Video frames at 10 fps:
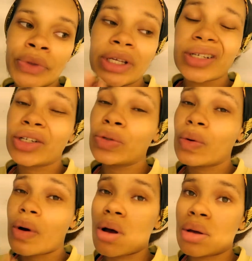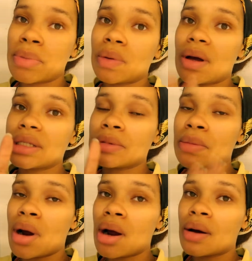He's gonna do the wall, put the walls up
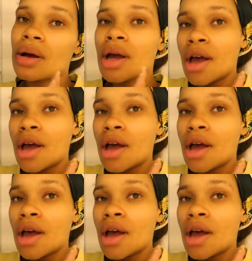tomorrow.